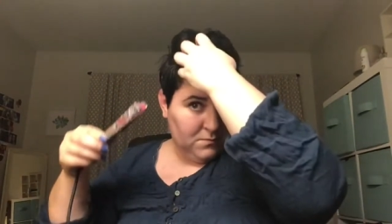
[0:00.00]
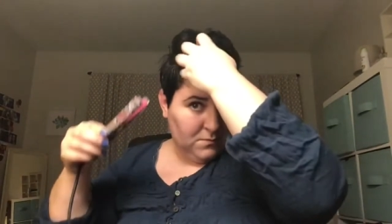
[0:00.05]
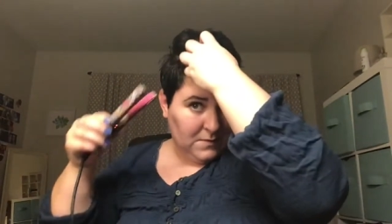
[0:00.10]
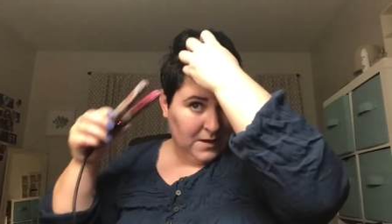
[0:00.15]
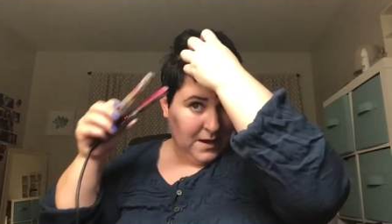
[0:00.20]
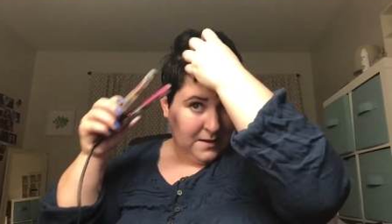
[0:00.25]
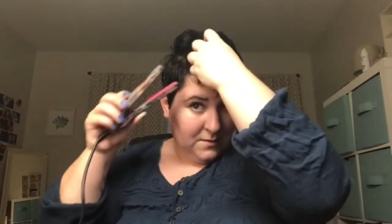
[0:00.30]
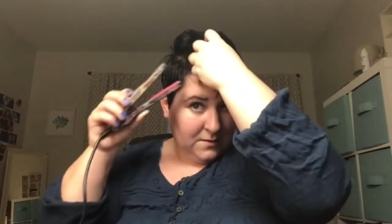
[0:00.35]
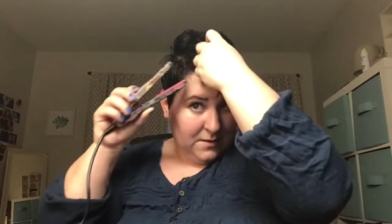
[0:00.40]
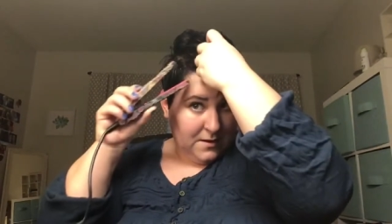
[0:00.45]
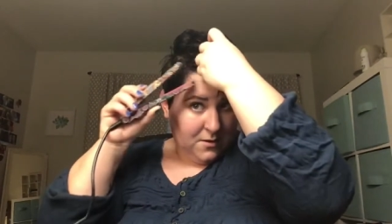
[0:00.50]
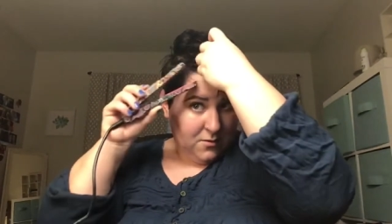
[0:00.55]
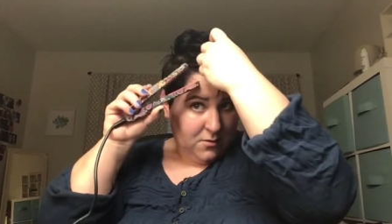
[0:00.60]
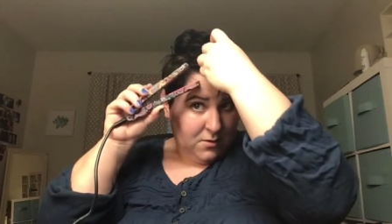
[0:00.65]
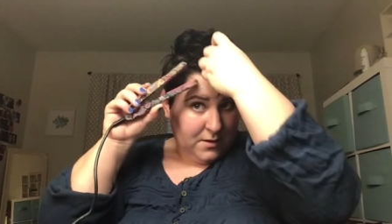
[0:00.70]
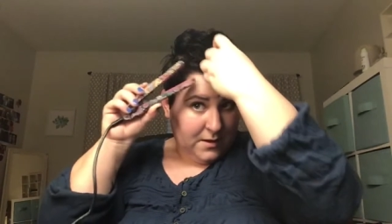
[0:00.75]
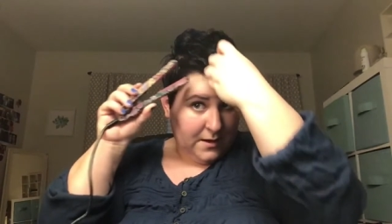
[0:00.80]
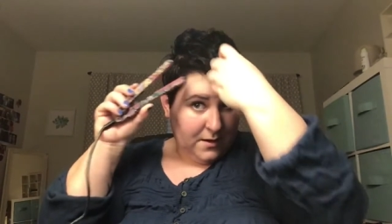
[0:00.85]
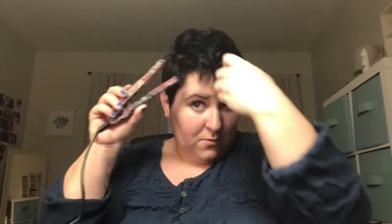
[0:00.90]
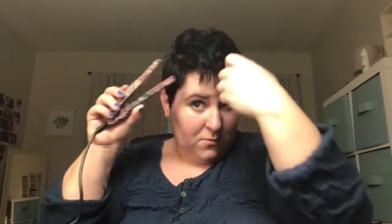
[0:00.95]
and
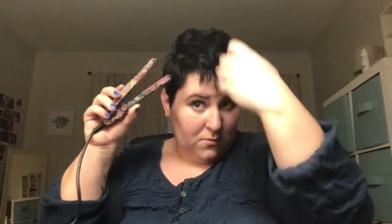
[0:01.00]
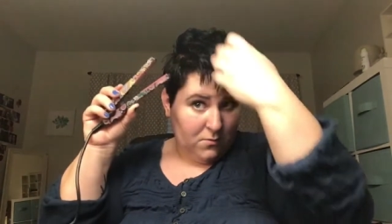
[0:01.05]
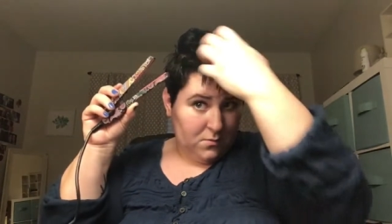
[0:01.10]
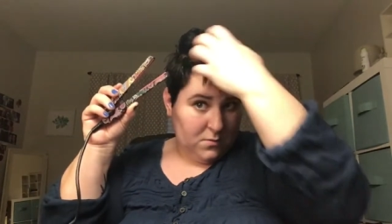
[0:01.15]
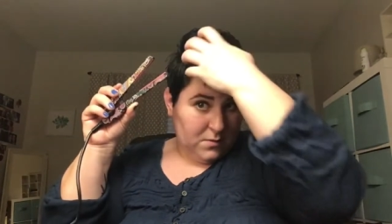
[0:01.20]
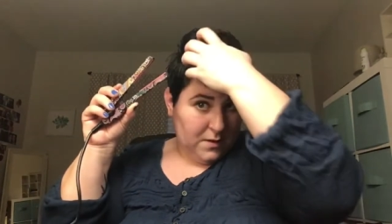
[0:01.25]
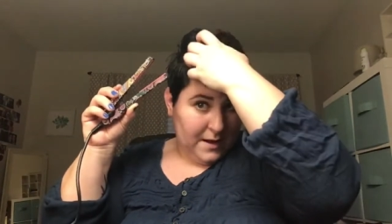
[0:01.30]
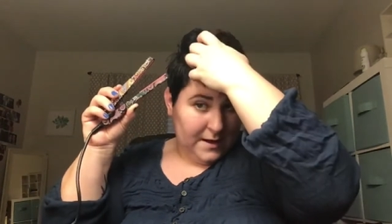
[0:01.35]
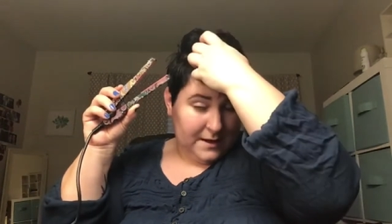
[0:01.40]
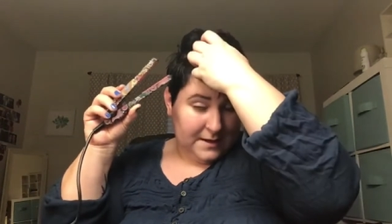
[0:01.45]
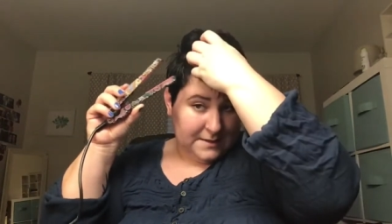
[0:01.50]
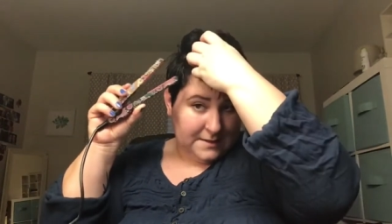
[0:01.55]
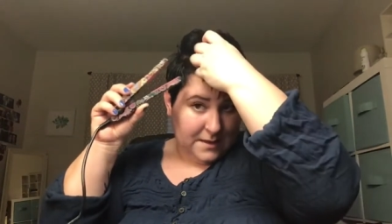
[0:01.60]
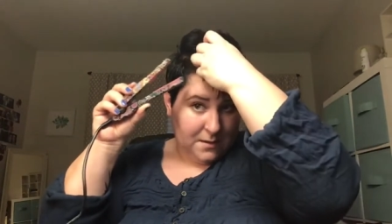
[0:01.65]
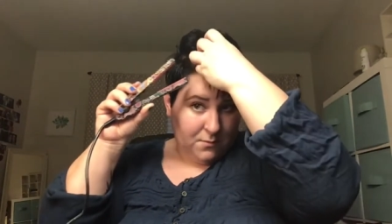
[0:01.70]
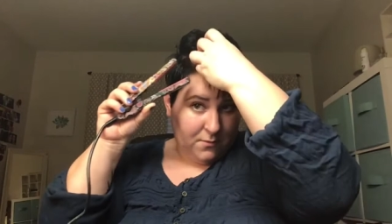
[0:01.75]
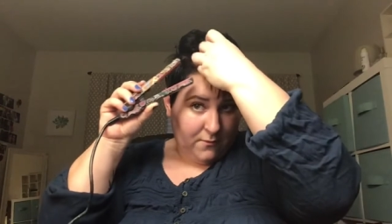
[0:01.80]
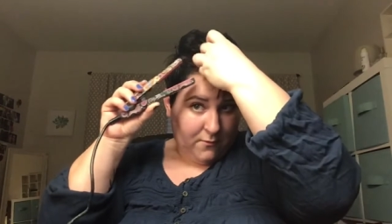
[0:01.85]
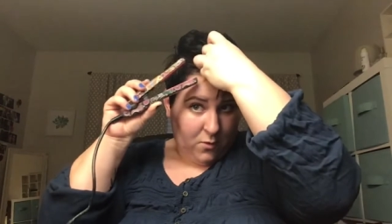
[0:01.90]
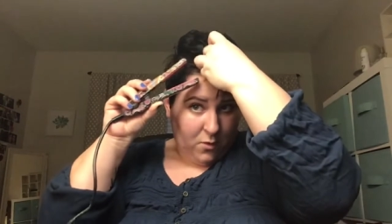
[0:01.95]
literally like I said
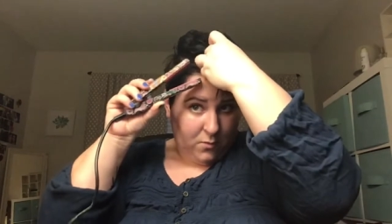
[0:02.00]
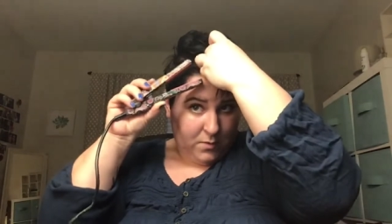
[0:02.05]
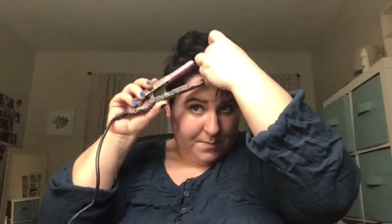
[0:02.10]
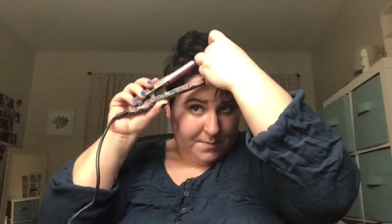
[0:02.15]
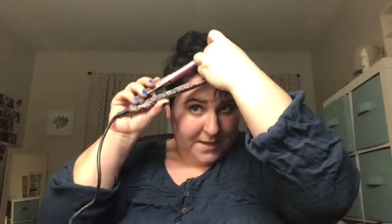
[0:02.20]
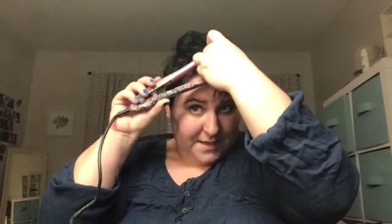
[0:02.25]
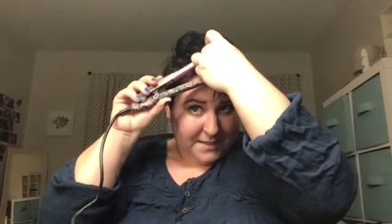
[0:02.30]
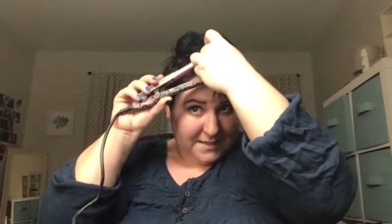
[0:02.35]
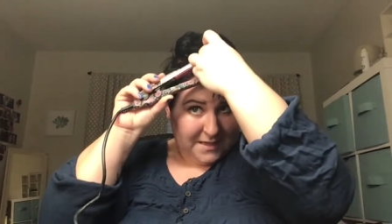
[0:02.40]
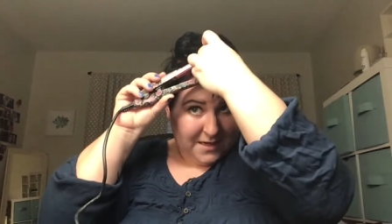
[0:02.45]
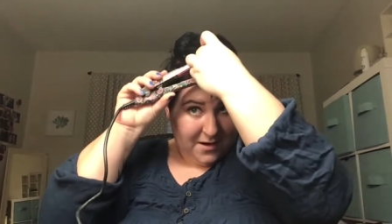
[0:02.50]
before with pixie